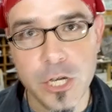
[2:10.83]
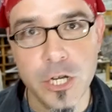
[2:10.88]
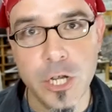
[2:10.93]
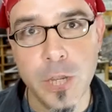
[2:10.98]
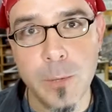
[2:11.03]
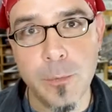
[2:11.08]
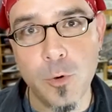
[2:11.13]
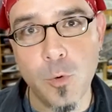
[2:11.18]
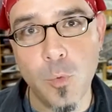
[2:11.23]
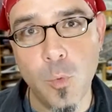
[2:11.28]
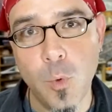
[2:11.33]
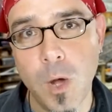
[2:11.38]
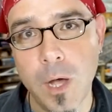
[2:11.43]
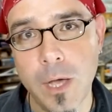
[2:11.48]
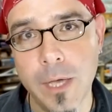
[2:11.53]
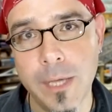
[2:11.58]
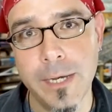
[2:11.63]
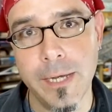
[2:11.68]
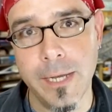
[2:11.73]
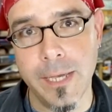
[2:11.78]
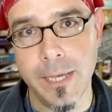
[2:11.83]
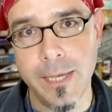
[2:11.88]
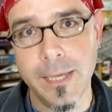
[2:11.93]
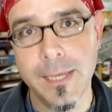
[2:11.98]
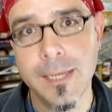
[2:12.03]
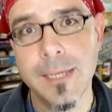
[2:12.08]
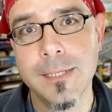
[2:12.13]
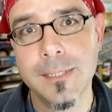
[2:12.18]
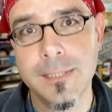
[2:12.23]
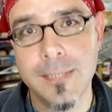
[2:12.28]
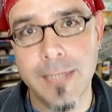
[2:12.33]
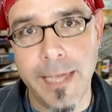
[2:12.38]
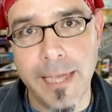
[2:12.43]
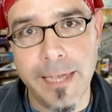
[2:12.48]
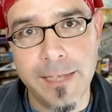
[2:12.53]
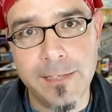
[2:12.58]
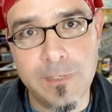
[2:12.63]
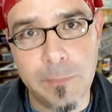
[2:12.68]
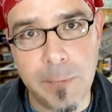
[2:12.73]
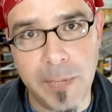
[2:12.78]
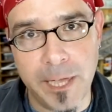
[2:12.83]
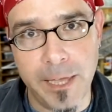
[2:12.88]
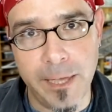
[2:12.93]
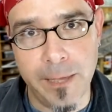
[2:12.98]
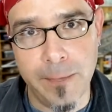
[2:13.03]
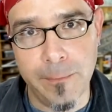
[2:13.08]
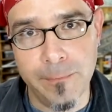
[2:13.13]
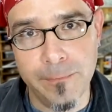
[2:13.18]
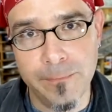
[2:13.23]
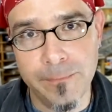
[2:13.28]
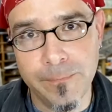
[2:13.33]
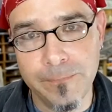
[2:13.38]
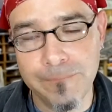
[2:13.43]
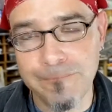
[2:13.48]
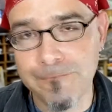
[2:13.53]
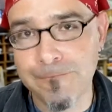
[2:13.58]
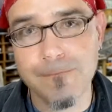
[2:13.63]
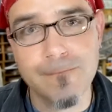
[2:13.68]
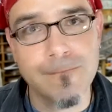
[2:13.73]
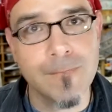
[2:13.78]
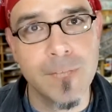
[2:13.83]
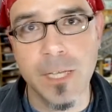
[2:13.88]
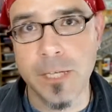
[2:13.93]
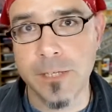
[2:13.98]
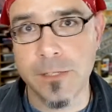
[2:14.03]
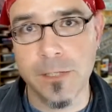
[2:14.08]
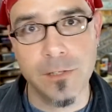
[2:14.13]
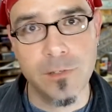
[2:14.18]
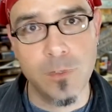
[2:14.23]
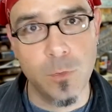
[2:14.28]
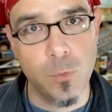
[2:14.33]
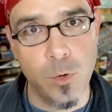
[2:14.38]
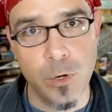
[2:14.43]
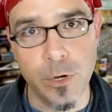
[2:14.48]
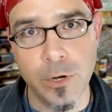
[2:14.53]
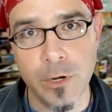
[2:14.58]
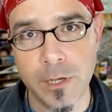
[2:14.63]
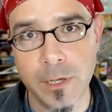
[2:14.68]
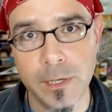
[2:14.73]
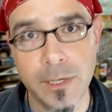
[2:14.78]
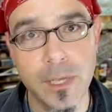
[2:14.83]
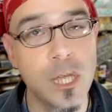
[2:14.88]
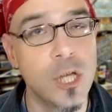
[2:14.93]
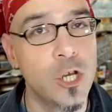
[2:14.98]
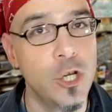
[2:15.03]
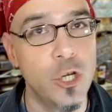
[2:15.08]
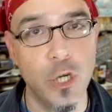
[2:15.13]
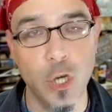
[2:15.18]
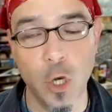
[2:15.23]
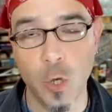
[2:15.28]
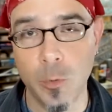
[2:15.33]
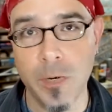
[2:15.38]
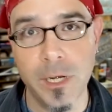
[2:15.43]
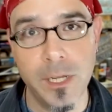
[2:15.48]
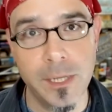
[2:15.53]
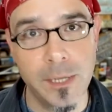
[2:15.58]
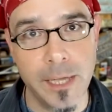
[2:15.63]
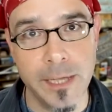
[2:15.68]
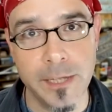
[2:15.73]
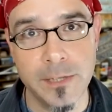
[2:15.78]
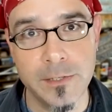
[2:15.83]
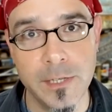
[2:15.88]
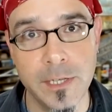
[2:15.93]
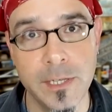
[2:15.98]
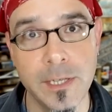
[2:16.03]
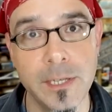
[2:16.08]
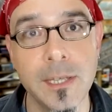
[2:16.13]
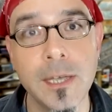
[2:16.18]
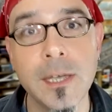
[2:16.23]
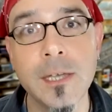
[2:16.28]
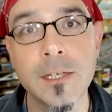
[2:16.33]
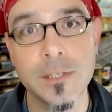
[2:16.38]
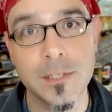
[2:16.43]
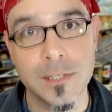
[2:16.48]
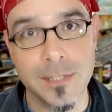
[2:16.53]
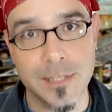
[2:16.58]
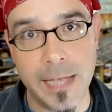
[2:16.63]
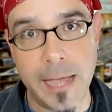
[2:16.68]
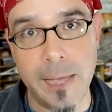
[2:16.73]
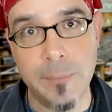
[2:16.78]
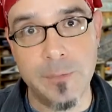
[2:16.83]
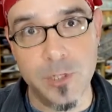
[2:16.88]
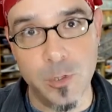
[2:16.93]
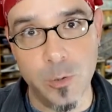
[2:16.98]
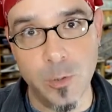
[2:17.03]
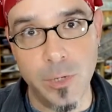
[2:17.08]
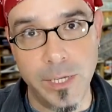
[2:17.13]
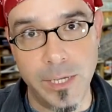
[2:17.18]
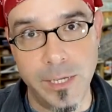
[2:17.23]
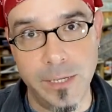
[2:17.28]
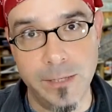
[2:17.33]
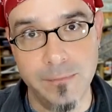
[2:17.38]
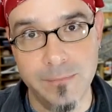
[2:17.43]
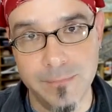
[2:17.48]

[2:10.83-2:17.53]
Number one, tag spam. It doesn't work. Nobody likes it. Stop doing it.